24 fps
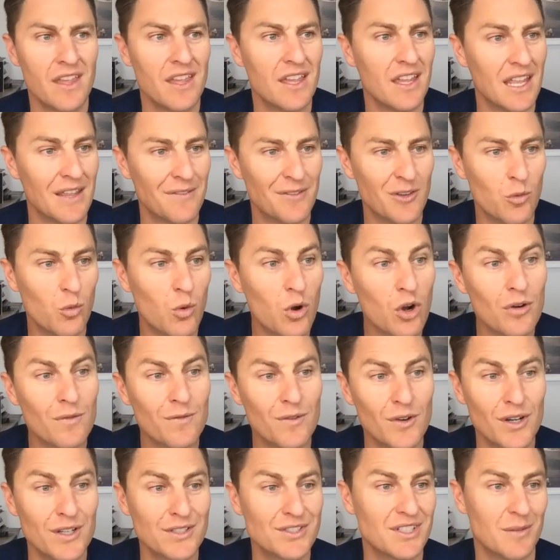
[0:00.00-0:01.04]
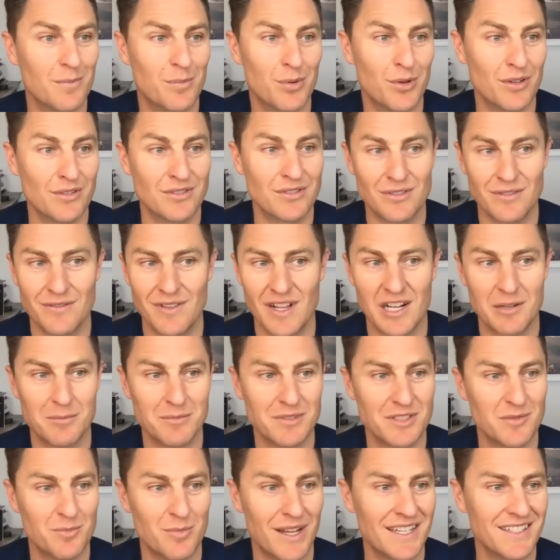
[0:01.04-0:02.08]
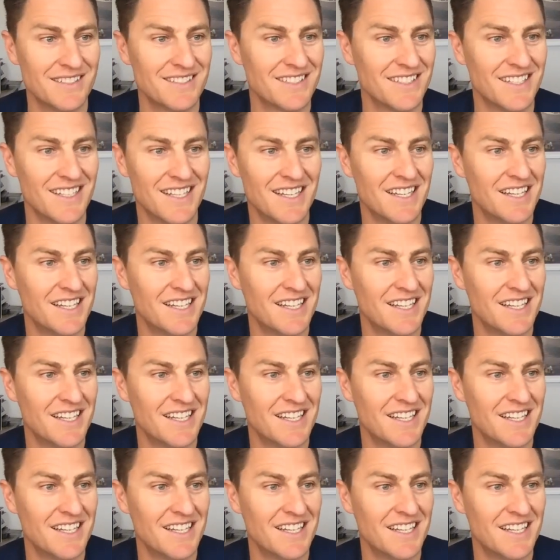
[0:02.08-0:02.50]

If you're well-versed in personal development space,